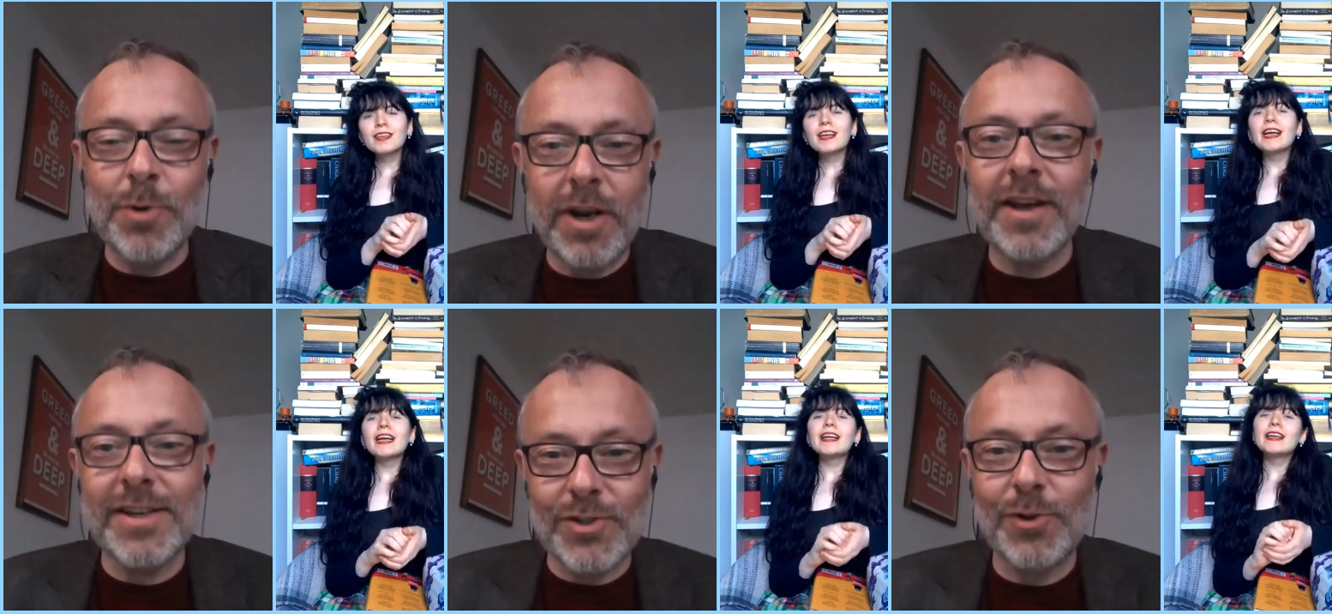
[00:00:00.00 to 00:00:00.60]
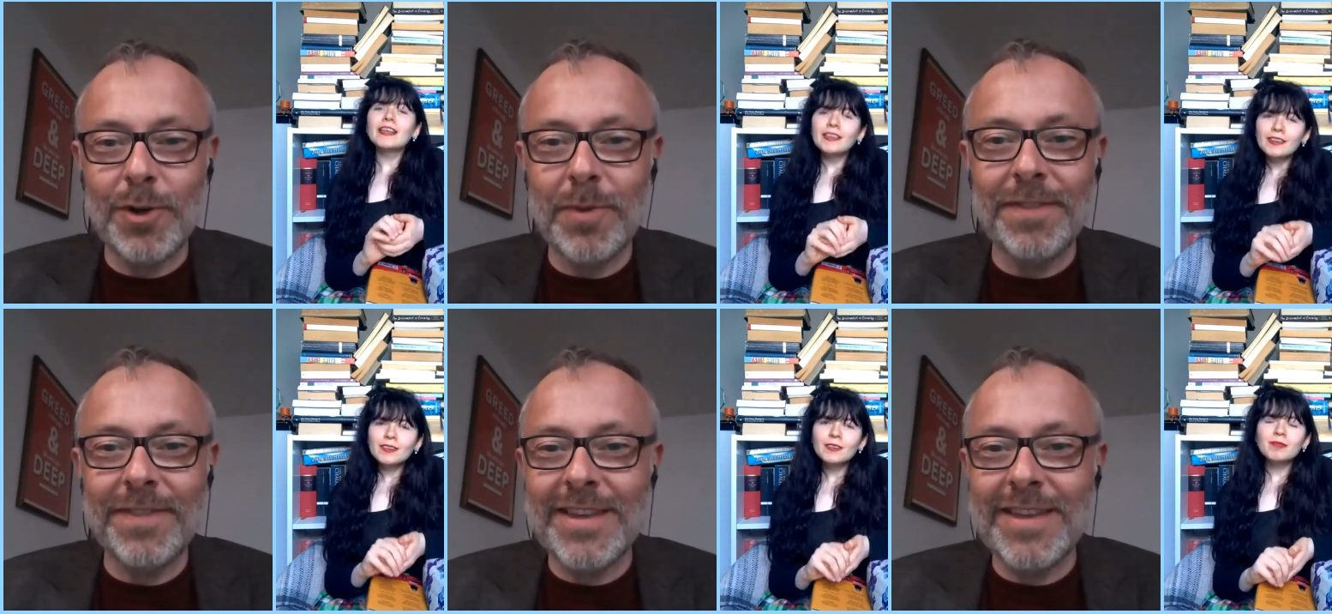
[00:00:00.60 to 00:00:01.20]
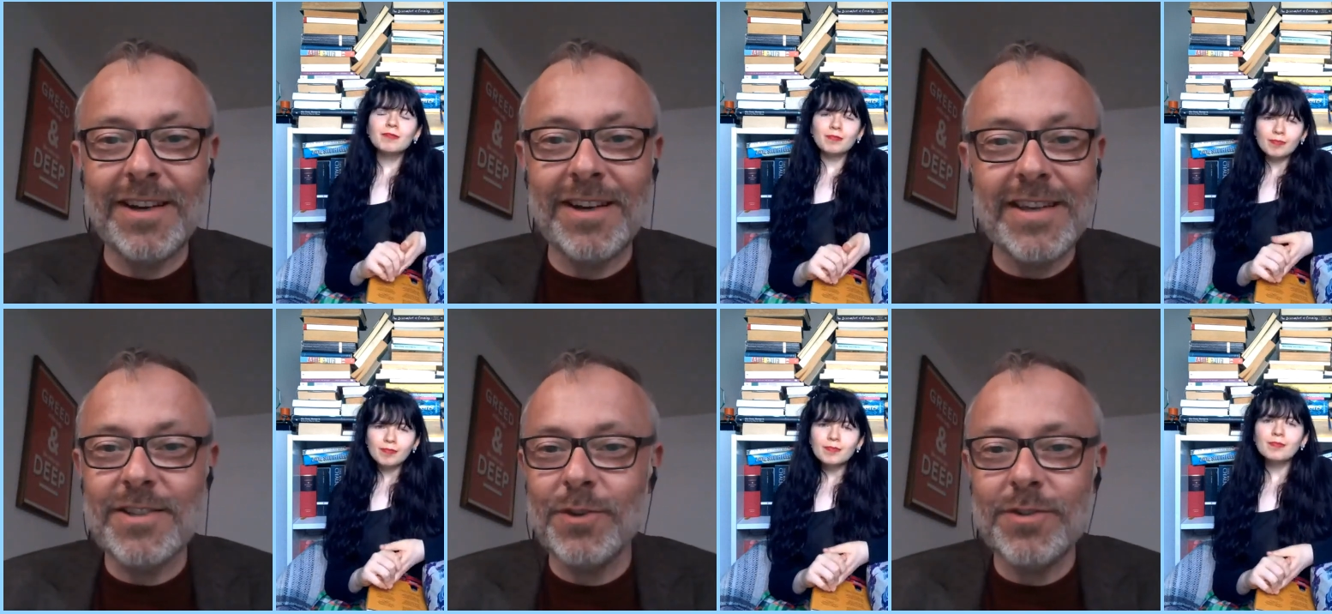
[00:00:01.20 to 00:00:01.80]
Speaker 1: you and I talk about this kind of
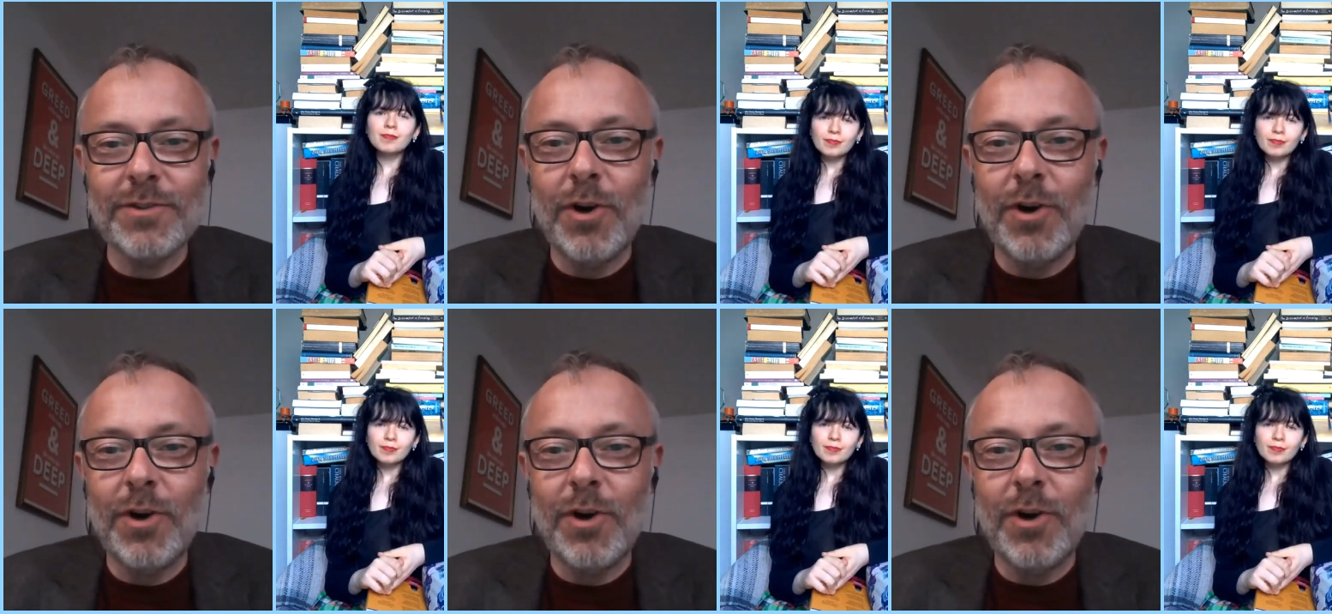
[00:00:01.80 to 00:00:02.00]
thing. So so